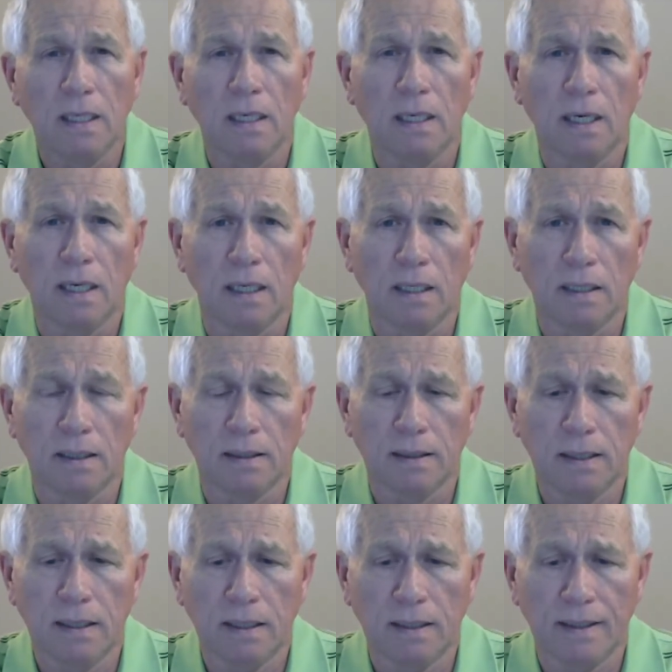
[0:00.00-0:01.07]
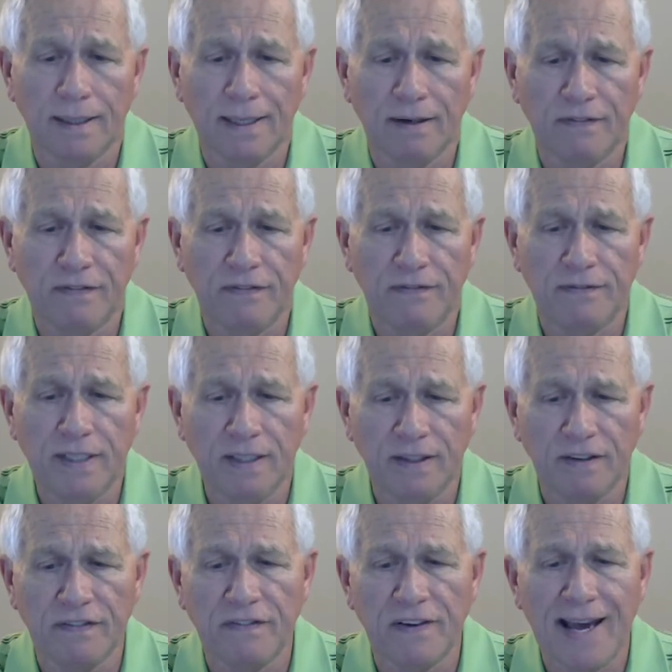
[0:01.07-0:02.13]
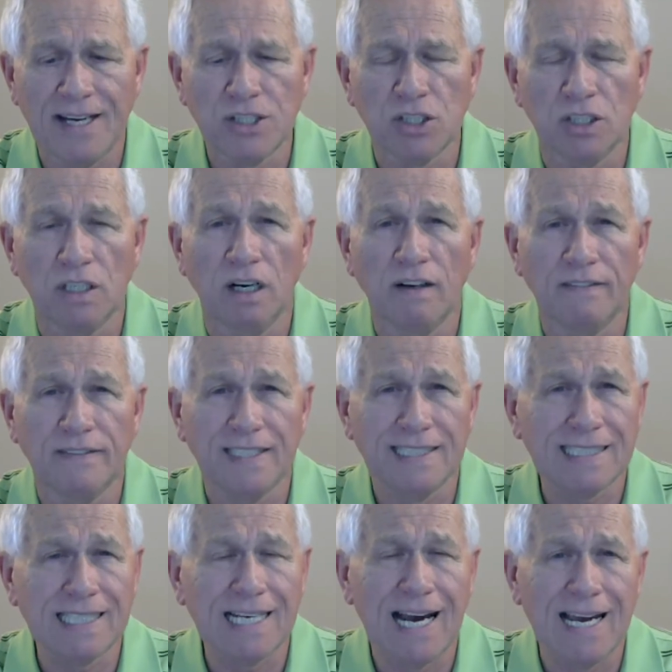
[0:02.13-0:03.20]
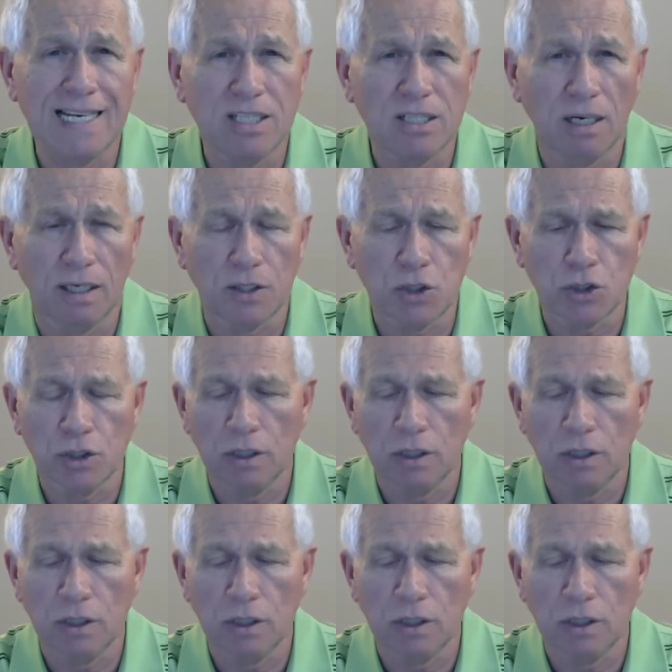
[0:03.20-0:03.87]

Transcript: in the fashion of a sky touch